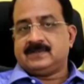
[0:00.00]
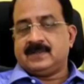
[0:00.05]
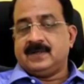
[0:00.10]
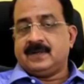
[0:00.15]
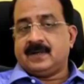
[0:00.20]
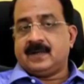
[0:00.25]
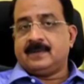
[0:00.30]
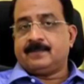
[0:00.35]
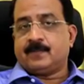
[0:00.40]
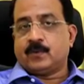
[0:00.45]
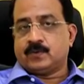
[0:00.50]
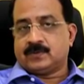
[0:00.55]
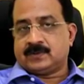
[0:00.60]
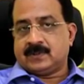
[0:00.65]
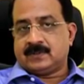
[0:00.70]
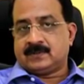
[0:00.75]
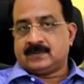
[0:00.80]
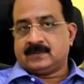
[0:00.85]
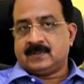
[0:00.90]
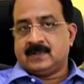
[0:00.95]
sintering
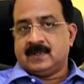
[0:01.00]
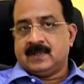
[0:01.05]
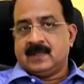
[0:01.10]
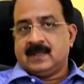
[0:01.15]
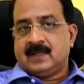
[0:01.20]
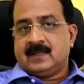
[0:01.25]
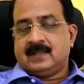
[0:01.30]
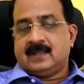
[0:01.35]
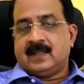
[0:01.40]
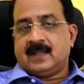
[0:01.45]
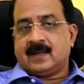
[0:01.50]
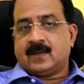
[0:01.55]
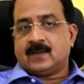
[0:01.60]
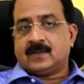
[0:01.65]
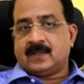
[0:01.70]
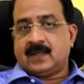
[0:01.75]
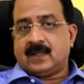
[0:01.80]
process, they, are,